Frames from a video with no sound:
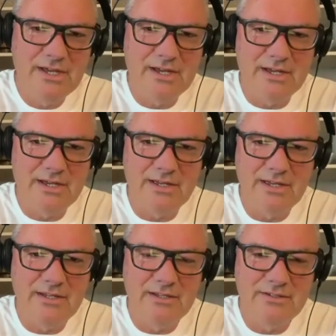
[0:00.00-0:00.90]

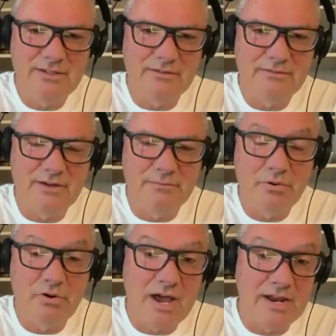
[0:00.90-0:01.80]
It is a
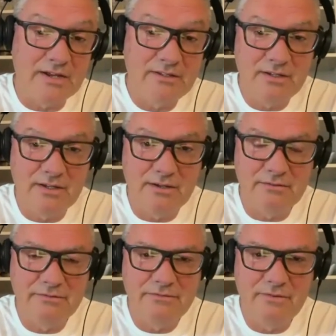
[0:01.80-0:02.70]
product
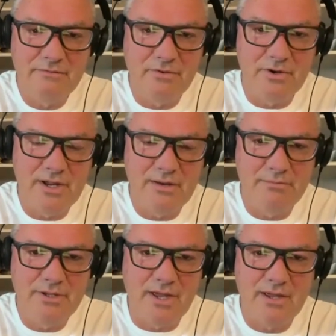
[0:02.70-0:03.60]
of
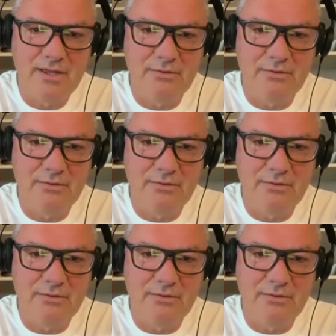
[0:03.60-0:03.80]
Ferdinand Piëch.